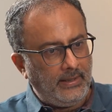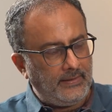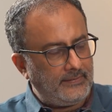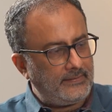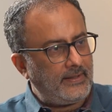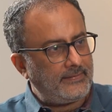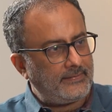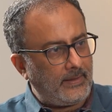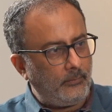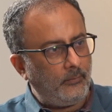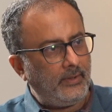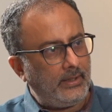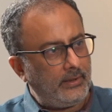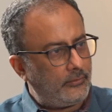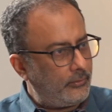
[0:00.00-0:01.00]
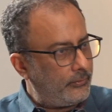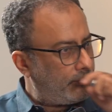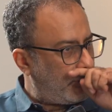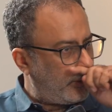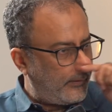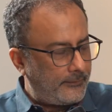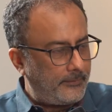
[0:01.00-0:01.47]
Is there some way to
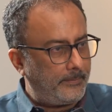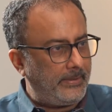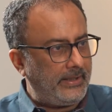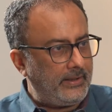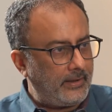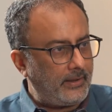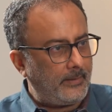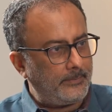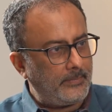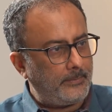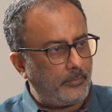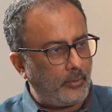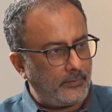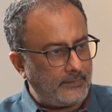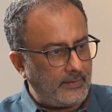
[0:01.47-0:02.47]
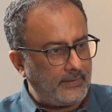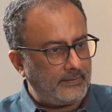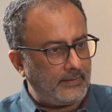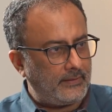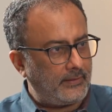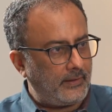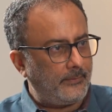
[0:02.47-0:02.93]
sort of speeden up the
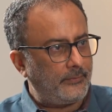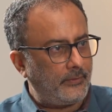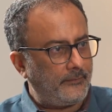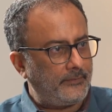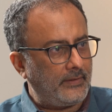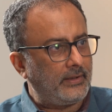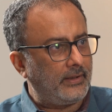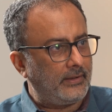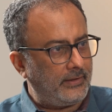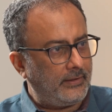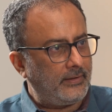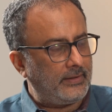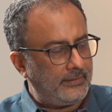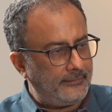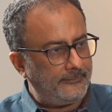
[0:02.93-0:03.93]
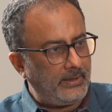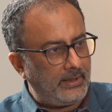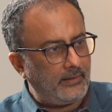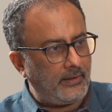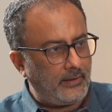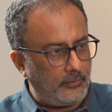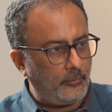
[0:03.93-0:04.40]
process in terms of the learning curve
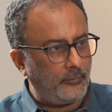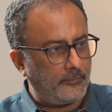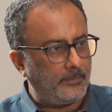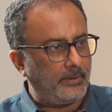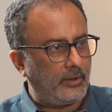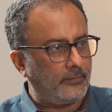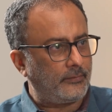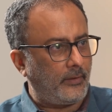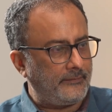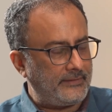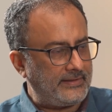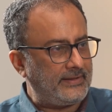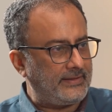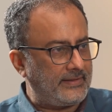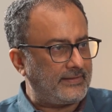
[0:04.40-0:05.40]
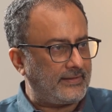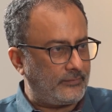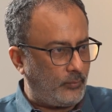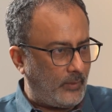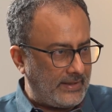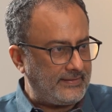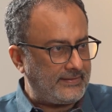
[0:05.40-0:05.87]
being reduced? Because obviously this is
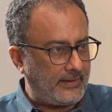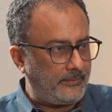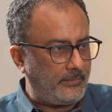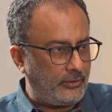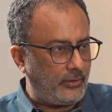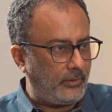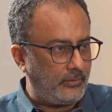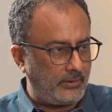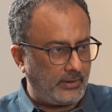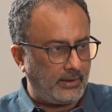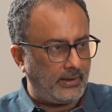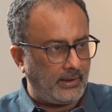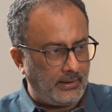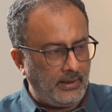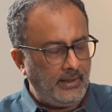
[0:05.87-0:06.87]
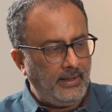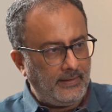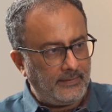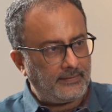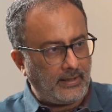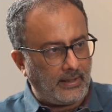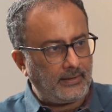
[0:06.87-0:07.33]
one segment you're looking at,
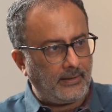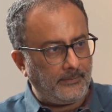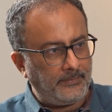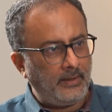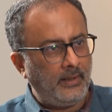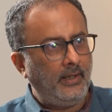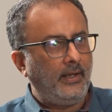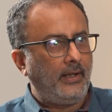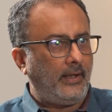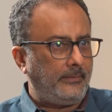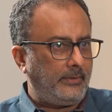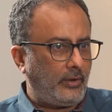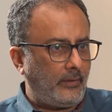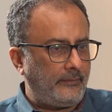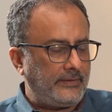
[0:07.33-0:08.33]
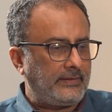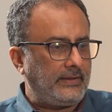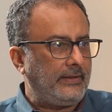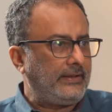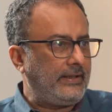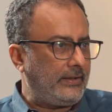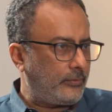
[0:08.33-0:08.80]
startups. I mean,
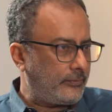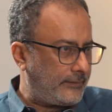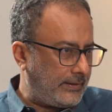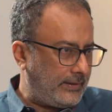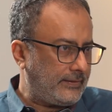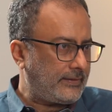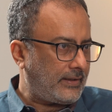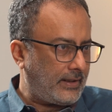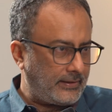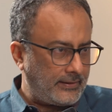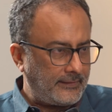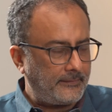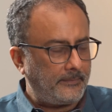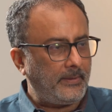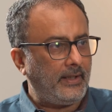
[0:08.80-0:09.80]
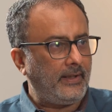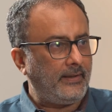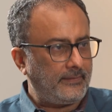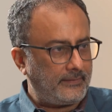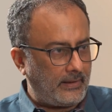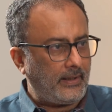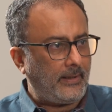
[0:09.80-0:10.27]
obviously D2C is another
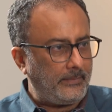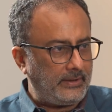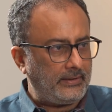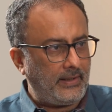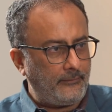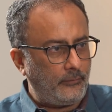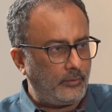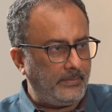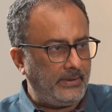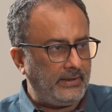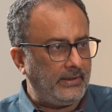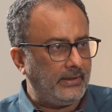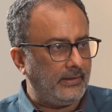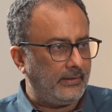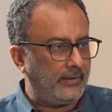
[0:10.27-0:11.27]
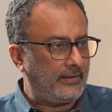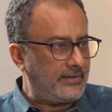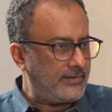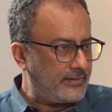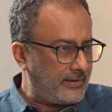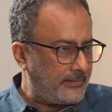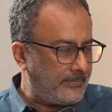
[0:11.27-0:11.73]
space, and I mean, there would be the
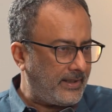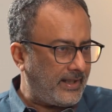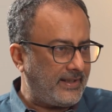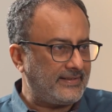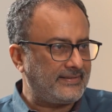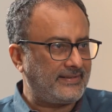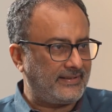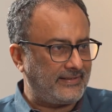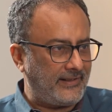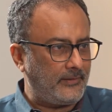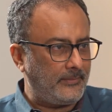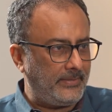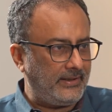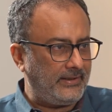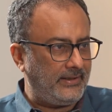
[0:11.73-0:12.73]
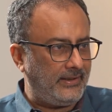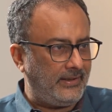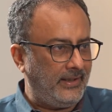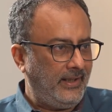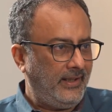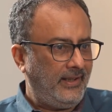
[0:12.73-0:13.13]
regional brands and there'll be the